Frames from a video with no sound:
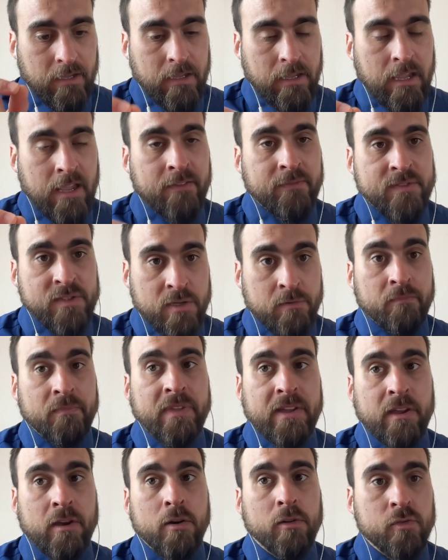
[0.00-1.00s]
if
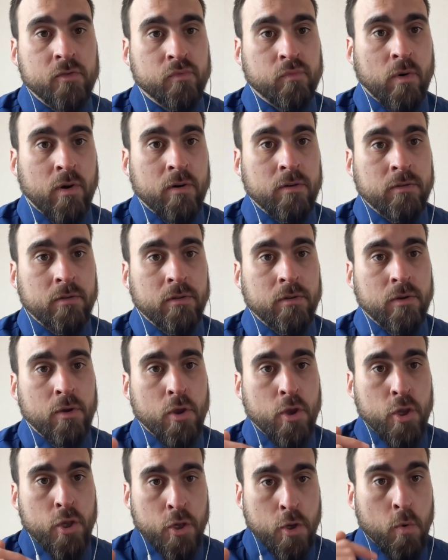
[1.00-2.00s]
something goes wrong,
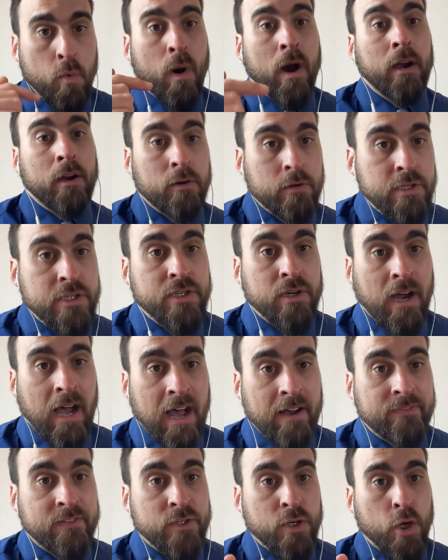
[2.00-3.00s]
you are going to
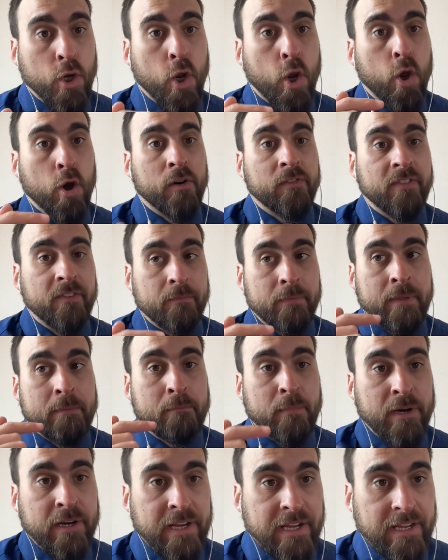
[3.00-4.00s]
have to cough up the
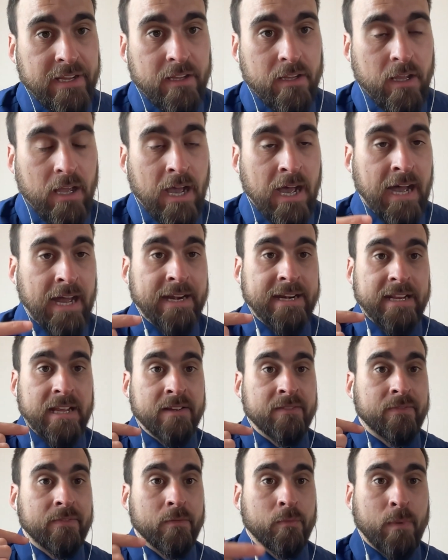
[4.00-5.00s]
money. And
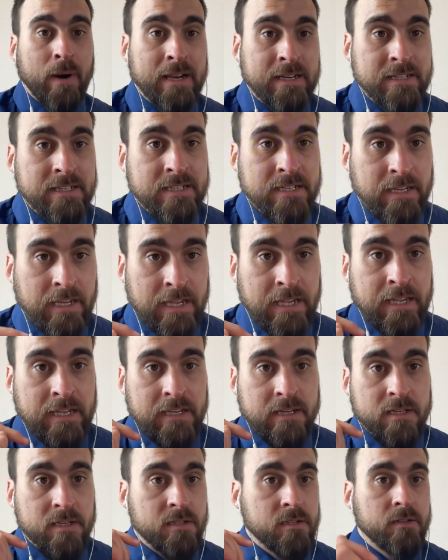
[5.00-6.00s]
if the rent
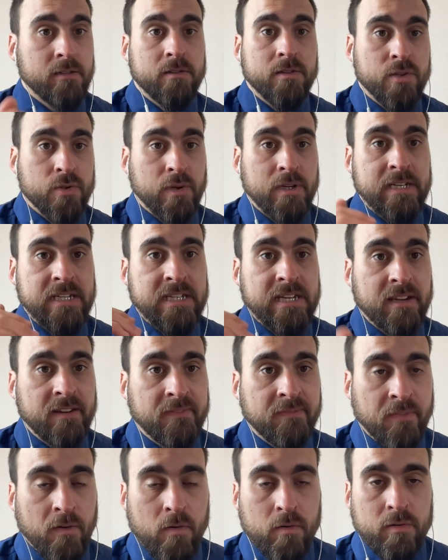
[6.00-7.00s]
is 20,
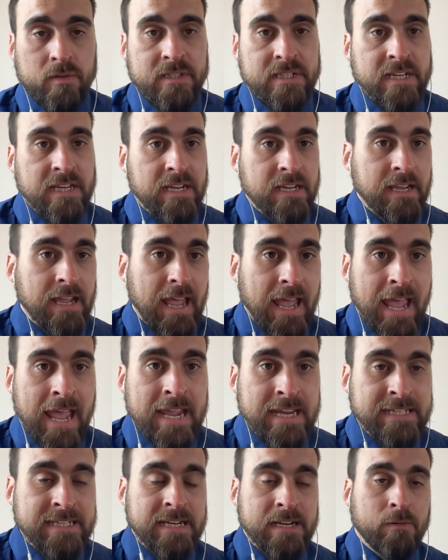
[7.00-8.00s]
40,
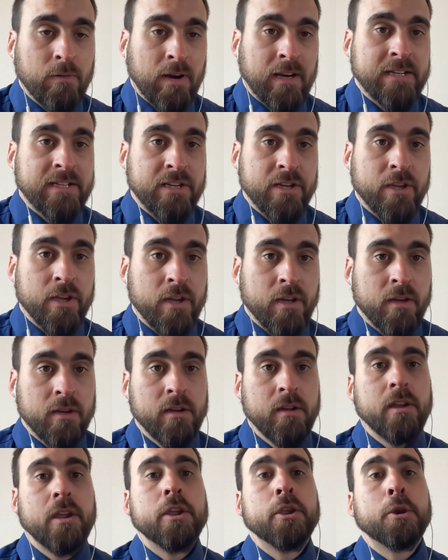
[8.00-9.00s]
80 grand a
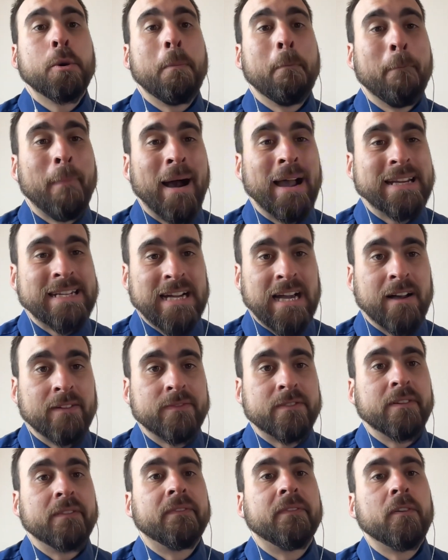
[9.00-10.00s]
year, you might have
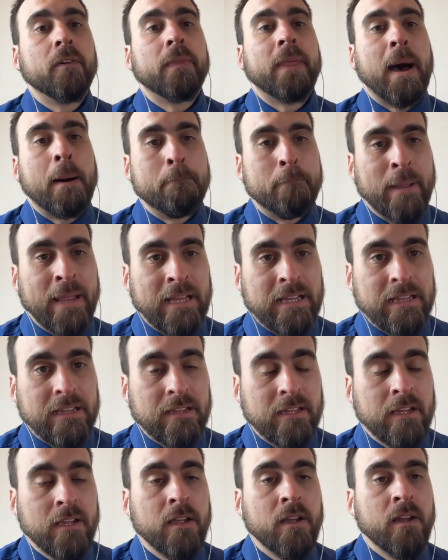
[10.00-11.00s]
to foot that bill